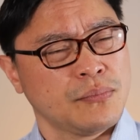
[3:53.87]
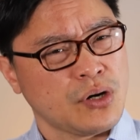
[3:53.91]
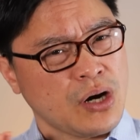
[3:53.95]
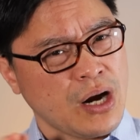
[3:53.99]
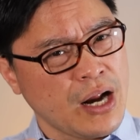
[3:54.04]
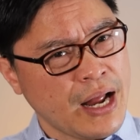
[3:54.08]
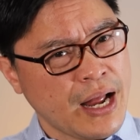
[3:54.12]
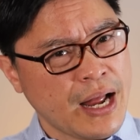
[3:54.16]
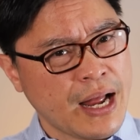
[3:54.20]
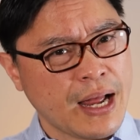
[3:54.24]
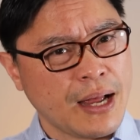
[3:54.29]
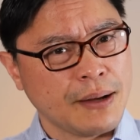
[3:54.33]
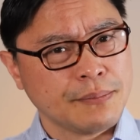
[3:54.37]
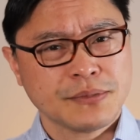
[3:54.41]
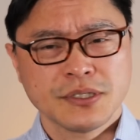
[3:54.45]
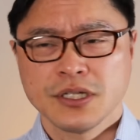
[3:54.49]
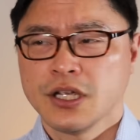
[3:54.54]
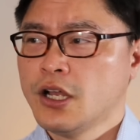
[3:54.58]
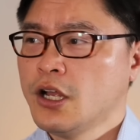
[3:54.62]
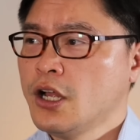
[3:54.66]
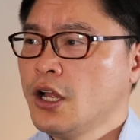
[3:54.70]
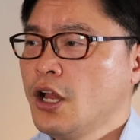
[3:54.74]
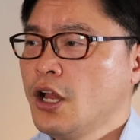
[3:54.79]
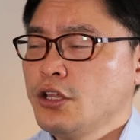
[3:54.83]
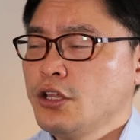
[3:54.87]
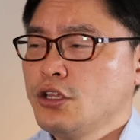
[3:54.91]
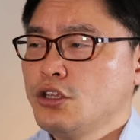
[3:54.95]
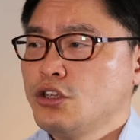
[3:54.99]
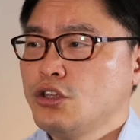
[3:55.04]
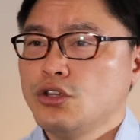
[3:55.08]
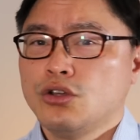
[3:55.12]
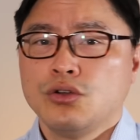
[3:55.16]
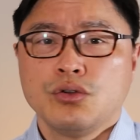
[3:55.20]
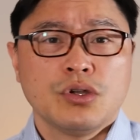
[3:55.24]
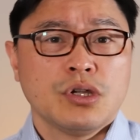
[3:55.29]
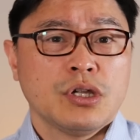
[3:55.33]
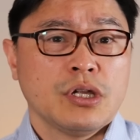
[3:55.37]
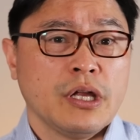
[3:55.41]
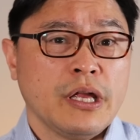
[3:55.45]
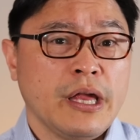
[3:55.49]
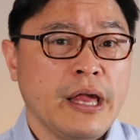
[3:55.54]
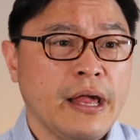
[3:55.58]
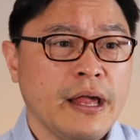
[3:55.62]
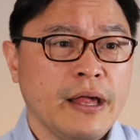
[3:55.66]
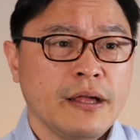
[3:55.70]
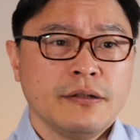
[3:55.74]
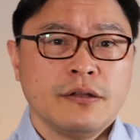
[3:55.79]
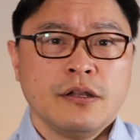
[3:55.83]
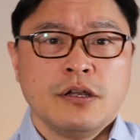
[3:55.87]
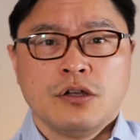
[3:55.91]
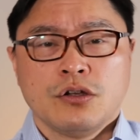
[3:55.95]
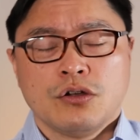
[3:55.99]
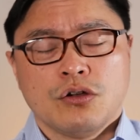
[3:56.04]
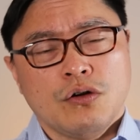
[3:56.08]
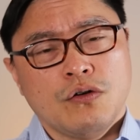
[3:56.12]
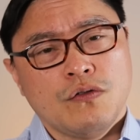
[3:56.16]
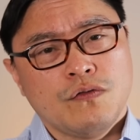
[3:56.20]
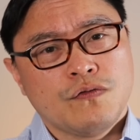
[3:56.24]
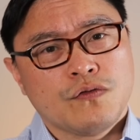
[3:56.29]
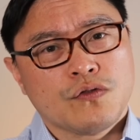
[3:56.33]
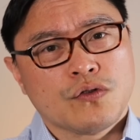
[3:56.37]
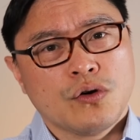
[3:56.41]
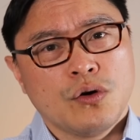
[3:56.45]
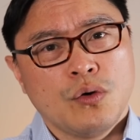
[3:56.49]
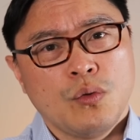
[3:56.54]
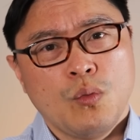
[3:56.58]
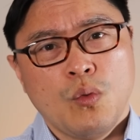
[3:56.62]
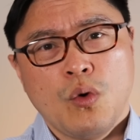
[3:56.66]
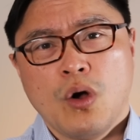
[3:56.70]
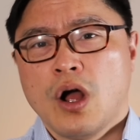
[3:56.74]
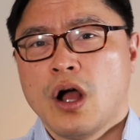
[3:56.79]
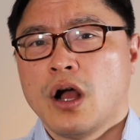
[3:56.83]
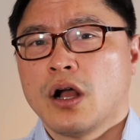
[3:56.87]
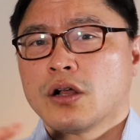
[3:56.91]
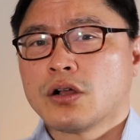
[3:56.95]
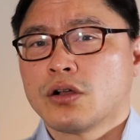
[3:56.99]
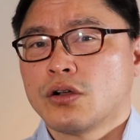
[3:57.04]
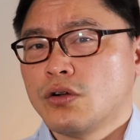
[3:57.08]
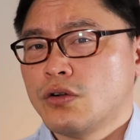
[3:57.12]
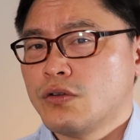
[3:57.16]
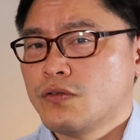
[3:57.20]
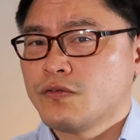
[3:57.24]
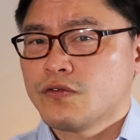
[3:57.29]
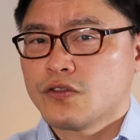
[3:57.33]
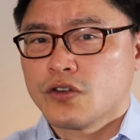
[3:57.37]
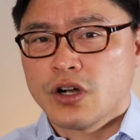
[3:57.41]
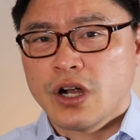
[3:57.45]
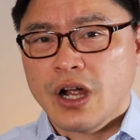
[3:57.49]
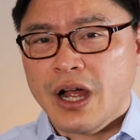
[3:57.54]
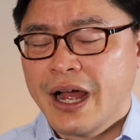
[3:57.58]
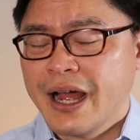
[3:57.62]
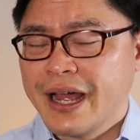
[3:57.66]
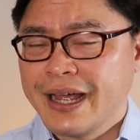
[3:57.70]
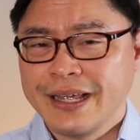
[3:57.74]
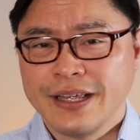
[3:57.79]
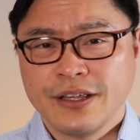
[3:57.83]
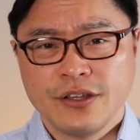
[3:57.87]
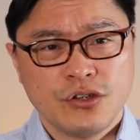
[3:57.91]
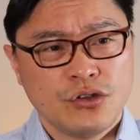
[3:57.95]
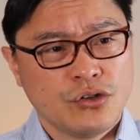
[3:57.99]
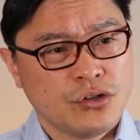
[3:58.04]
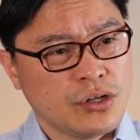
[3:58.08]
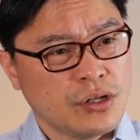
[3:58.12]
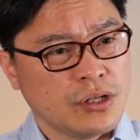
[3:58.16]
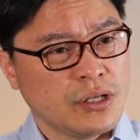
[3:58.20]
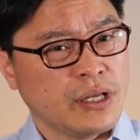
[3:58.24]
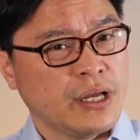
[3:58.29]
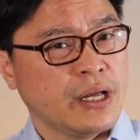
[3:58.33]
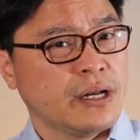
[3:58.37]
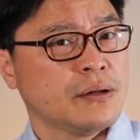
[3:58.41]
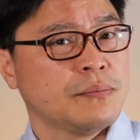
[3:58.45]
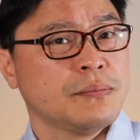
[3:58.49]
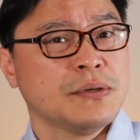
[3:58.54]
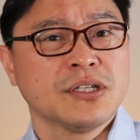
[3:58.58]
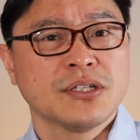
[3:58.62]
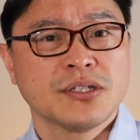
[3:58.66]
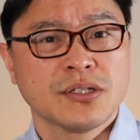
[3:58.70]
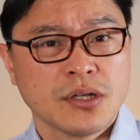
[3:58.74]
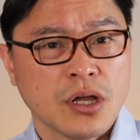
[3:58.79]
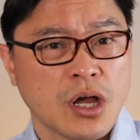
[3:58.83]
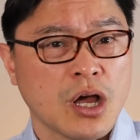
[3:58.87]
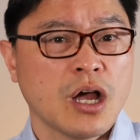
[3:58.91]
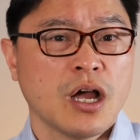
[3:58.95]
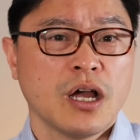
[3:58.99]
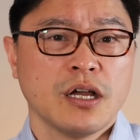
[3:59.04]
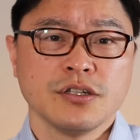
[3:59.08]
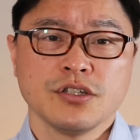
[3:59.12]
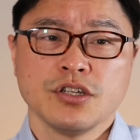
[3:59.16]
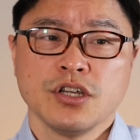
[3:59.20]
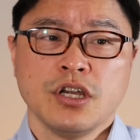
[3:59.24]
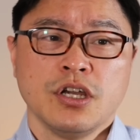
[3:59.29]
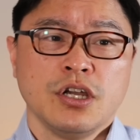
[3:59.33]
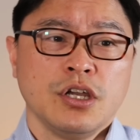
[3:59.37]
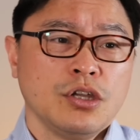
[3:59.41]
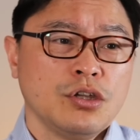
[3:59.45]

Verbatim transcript: Perhaps you can go for a walk, go for a hike, you can get a massage,